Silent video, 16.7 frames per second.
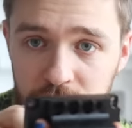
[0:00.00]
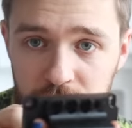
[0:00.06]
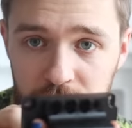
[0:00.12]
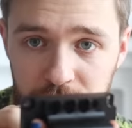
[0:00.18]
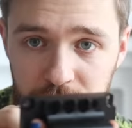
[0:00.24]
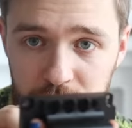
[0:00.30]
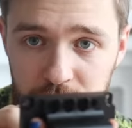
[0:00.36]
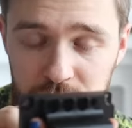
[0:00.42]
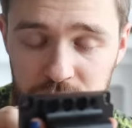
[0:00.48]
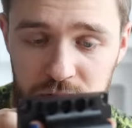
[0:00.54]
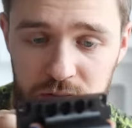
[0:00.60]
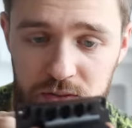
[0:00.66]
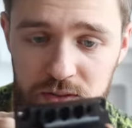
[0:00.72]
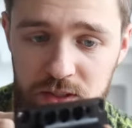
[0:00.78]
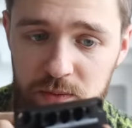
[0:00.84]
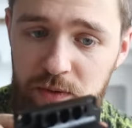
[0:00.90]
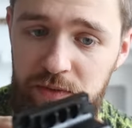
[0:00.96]
if you want to
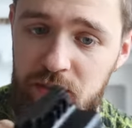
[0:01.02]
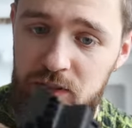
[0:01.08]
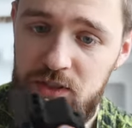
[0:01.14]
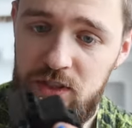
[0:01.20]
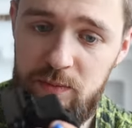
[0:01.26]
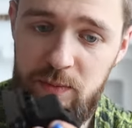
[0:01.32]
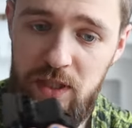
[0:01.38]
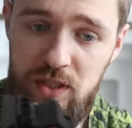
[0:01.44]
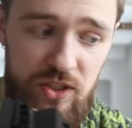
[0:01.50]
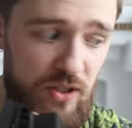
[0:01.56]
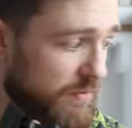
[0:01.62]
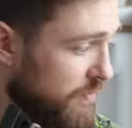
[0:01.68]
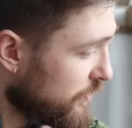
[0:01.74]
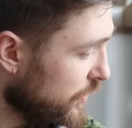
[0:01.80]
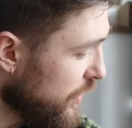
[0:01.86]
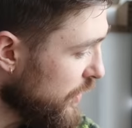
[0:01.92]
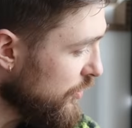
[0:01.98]
use it without suspension.
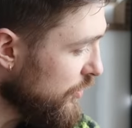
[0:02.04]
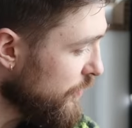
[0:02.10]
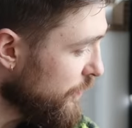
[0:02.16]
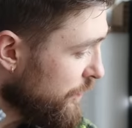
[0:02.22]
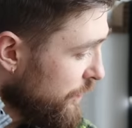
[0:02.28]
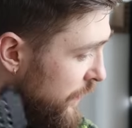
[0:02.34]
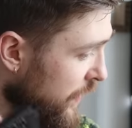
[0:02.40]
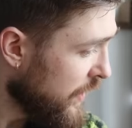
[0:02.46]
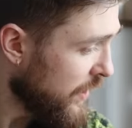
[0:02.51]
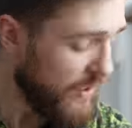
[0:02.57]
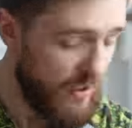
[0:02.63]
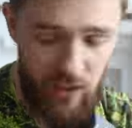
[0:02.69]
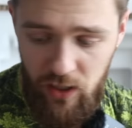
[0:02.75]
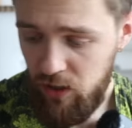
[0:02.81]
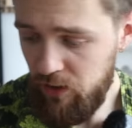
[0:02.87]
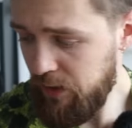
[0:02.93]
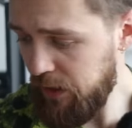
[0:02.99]
Pretty cool.
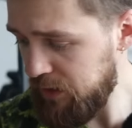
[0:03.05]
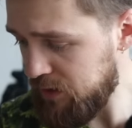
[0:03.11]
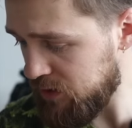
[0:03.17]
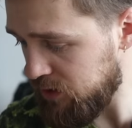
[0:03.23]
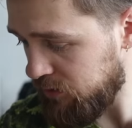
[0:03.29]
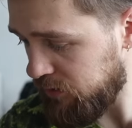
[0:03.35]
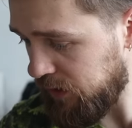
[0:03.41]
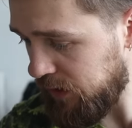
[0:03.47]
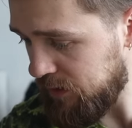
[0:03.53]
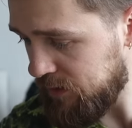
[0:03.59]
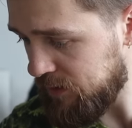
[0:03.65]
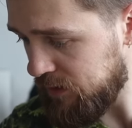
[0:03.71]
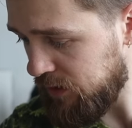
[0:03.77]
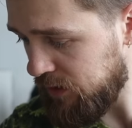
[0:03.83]
All right, so let's